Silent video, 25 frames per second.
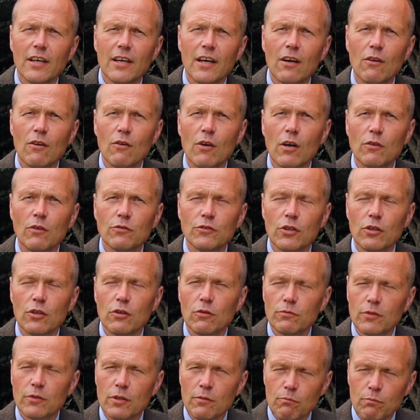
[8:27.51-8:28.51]
around, you
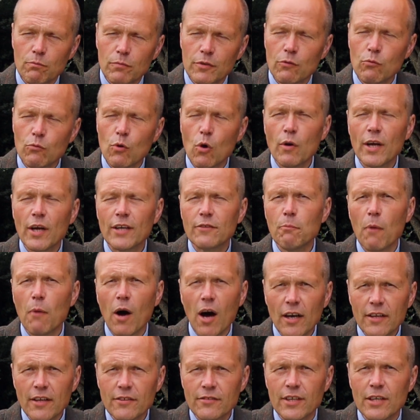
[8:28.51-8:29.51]
know, the Rolex
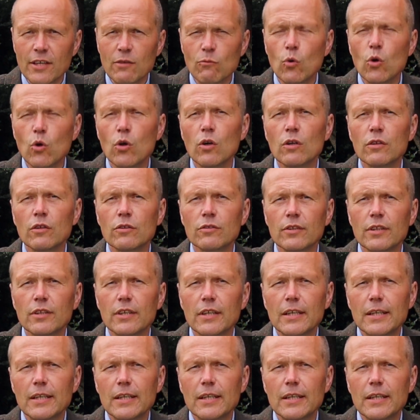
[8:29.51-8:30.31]
marketing world